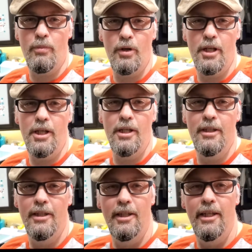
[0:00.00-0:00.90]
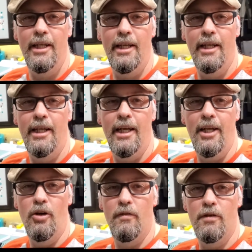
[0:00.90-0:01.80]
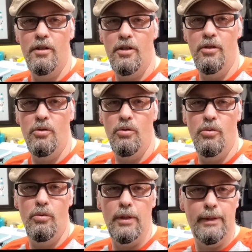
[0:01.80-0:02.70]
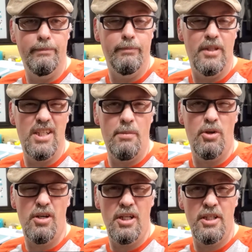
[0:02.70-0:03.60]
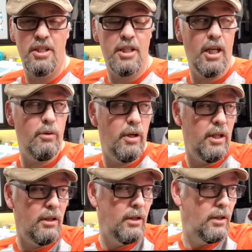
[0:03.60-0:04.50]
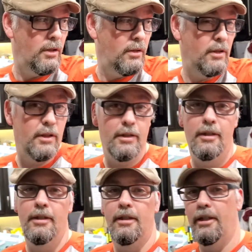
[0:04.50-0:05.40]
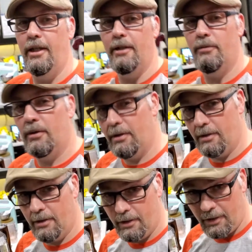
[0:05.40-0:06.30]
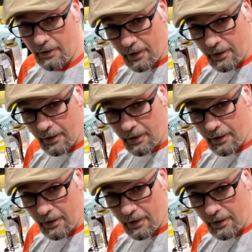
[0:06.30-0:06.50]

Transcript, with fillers: We're gonna head over to Semoran Skateway. I found it. And what did I find?